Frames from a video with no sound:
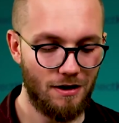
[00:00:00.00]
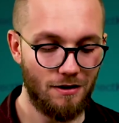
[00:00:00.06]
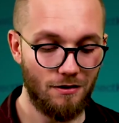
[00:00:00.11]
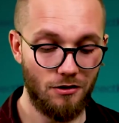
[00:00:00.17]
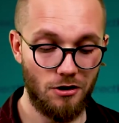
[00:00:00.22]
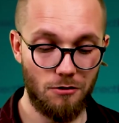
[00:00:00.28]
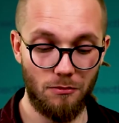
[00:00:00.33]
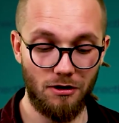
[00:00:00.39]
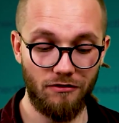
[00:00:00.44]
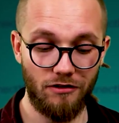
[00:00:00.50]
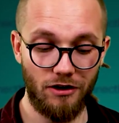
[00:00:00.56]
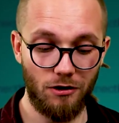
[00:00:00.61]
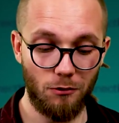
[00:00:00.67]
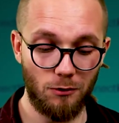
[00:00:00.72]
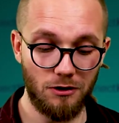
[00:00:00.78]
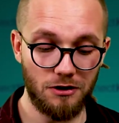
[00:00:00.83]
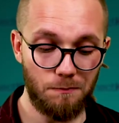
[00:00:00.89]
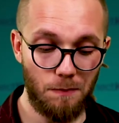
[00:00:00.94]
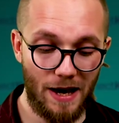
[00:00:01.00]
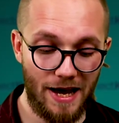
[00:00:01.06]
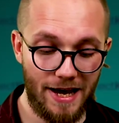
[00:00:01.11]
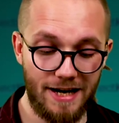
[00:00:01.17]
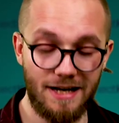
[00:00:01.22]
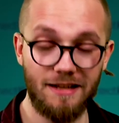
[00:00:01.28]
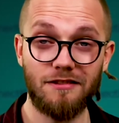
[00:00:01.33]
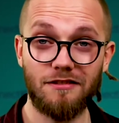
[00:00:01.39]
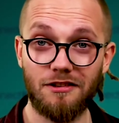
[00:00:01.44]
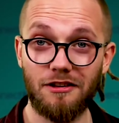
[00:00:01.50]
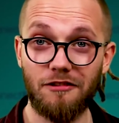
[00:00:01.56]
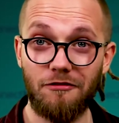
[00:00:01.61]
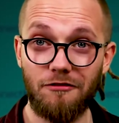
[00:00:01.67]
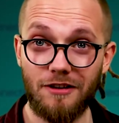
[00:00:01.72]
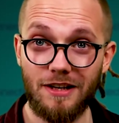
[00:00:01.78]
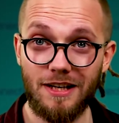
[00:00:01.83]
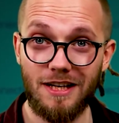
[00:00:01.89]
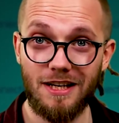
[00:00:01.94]
The mother was paid to
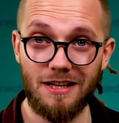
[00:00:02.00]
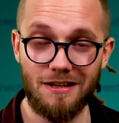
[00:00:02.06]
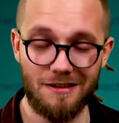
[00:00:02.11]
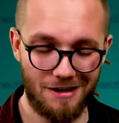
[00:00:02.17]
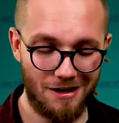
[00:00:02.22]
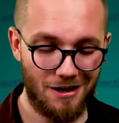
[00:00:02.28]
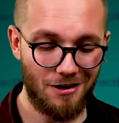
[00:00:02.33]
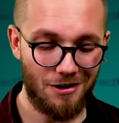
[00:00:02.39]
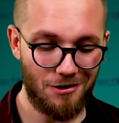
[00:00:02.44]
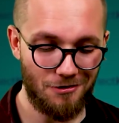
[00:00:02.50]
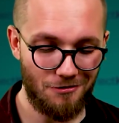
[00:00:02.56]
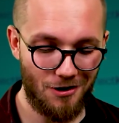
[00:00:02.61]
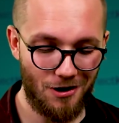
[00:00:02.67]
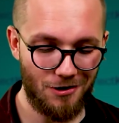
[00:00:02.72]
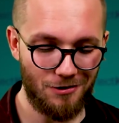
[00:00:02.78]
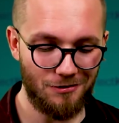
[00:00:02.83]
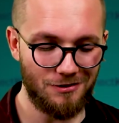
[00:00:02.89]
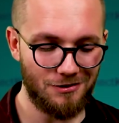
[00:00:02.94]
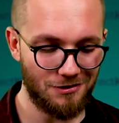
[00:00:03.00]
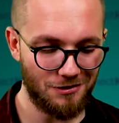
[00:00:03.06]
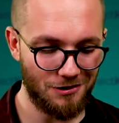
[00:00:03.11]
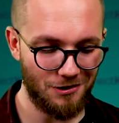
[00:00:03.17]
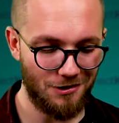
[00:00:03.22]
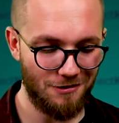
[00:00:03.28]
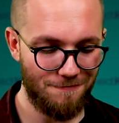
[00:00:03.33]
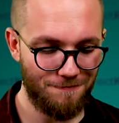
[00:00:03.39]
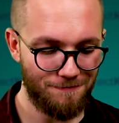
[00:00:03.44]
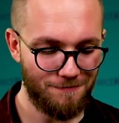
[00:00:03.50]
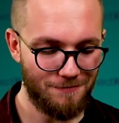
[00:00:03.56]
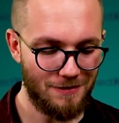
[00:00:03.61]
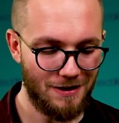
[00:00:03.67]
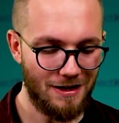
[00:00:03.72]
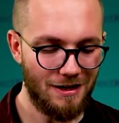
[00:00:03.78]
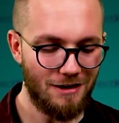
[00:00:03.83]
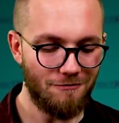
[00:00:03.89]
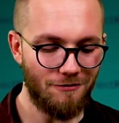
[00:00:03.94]
feed her own son,
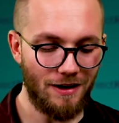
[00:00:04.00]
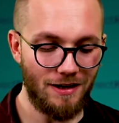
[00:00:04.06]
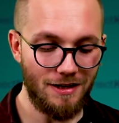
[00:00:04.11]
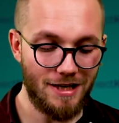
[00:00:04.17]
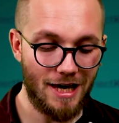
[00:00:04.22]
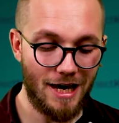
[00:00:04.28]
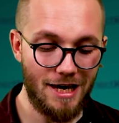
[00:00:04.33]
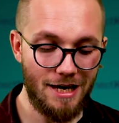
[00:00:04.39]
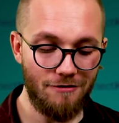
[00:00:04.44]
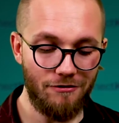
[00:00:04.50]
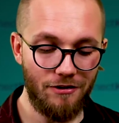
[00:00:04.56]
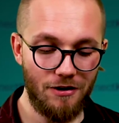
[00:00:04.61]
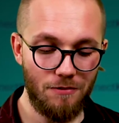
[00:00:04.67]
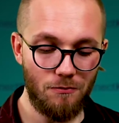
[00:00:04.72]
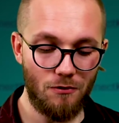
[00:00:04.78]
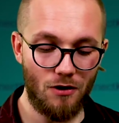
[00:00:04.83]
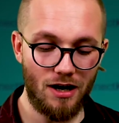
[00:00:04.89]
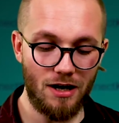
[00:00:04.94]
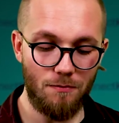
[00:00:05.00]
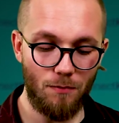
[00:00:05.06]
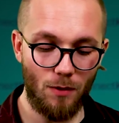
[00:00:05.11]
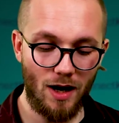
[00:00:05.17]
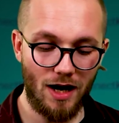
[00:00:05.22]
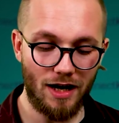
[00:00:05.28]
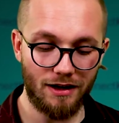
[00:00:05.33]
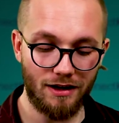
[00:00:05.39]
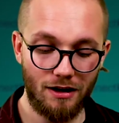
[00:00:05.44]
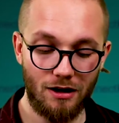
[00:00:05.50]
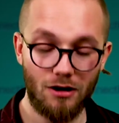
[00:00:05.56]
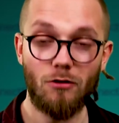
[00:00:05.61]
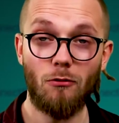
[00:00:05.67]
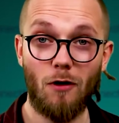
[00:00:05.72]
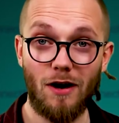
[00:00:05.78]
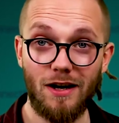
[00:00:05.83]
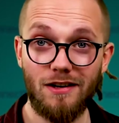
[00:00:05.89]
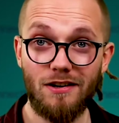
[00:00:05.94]
then gave him right back
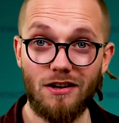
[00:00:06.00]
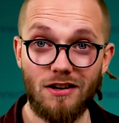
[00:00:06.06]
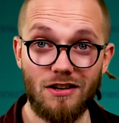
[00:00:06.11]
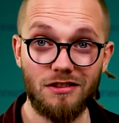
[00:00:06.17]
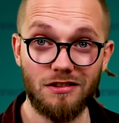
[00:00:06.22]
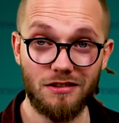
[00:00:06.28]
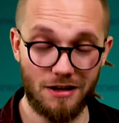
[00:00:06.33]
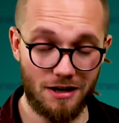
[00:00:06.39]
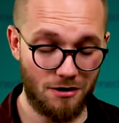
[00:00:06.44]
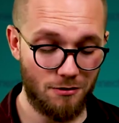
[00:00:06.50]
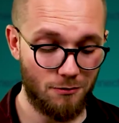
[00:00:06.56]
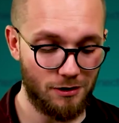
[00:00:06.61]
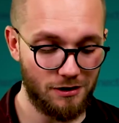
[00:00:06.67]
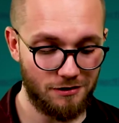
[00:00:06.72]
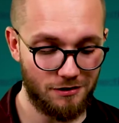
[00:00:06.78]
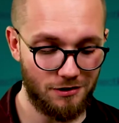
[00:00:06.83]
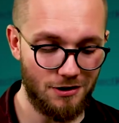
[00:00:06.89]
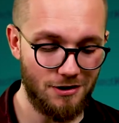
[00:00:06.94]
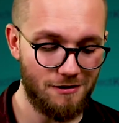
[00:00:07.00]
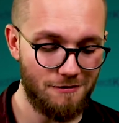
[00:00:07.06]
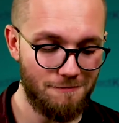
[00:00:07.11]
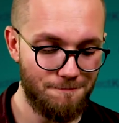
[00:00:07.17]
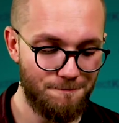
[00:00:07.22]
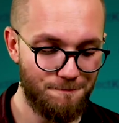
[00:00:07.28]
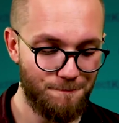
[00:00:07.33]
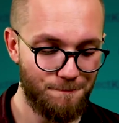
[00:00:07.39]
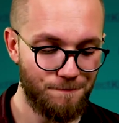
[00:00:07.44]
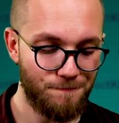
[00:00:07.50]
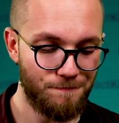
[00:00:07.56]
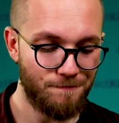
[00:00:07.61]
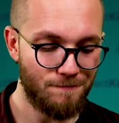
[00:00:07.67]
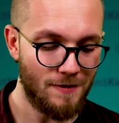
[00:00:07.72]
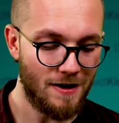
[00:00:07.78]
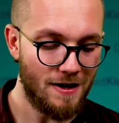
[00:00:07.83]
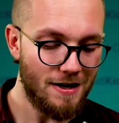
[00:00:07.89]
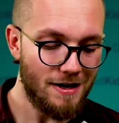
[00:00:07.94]
when nursing was done.
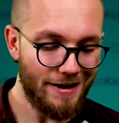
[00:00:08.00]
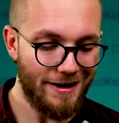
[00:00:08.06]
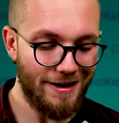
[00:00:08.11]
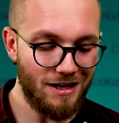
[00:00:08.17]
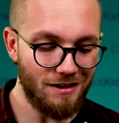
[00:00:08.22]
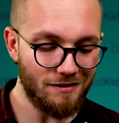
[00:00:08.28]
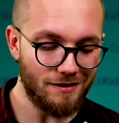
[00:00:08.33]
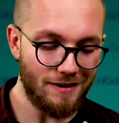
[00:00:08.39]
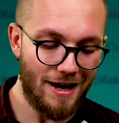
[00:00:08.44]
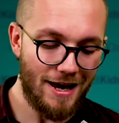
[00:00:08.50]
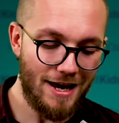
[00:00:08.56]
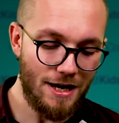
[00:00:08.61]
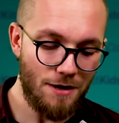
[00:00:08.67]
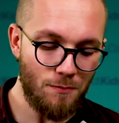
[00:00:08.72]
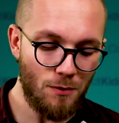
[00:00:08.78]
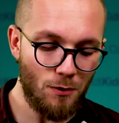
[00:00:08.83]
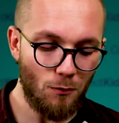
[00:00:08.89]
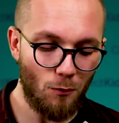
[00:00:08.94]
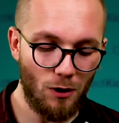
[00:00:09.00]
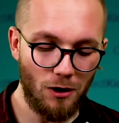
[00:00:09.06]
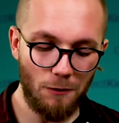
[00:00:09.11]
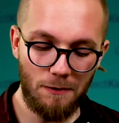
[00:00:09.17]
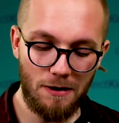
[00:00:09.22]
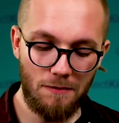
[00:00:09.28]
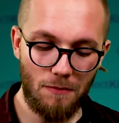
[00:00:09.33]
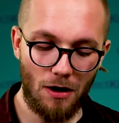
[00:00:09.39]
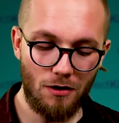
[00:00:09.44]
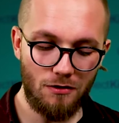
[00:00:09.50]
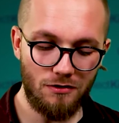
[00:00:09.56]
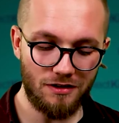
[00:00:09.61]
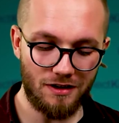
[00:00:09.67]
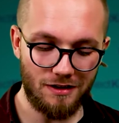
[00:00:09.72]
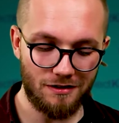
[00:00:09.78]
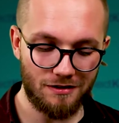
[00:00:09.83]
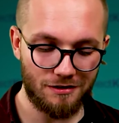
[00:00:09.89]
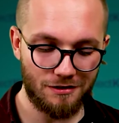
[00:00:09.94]
His name will be
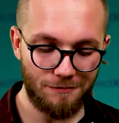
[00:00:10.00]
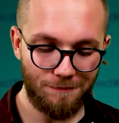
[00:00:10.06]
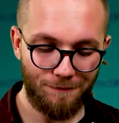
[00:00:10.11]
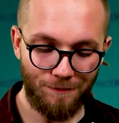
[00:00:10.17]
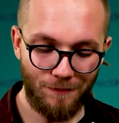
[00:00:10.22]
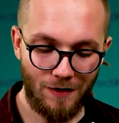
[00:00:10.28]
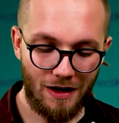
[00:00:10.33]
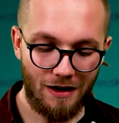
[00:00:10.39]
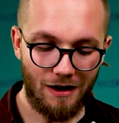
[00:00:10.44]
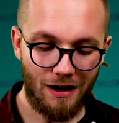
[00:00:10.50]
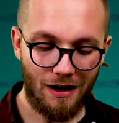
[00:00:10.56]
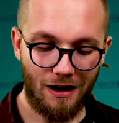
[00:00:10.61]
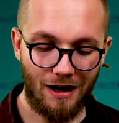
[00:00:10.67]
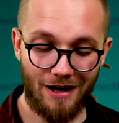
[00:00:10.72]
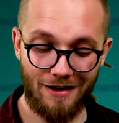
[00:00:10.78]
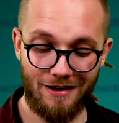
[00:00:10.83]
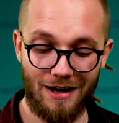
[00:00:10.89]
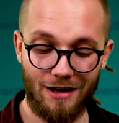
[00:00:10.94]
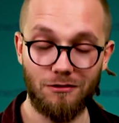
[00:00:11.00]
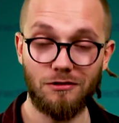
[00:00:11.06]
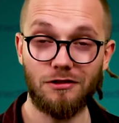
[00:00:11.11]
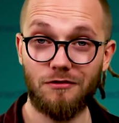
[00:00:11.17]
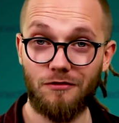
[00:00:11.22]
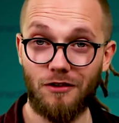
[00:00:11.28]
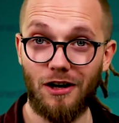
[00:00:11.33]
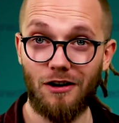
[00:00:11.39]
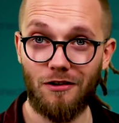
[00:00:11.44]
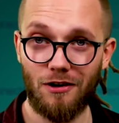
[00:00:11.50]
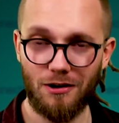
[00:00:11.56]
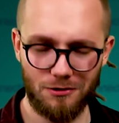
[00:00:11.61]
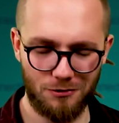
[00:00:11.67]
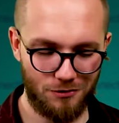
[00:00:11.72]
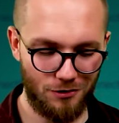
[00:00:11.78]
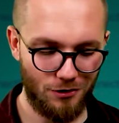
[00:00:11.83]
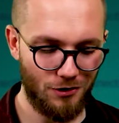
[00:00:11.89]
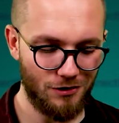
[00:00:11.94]
Moses, announced Pharaoh's
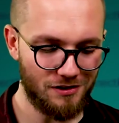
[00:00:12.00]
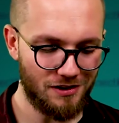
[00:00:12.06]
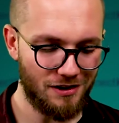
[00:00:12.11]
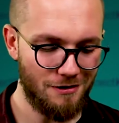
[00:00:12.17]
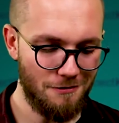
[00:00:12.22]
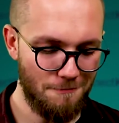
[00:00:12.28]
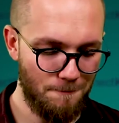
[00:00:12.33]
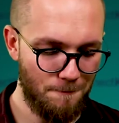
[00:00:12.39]
daughter.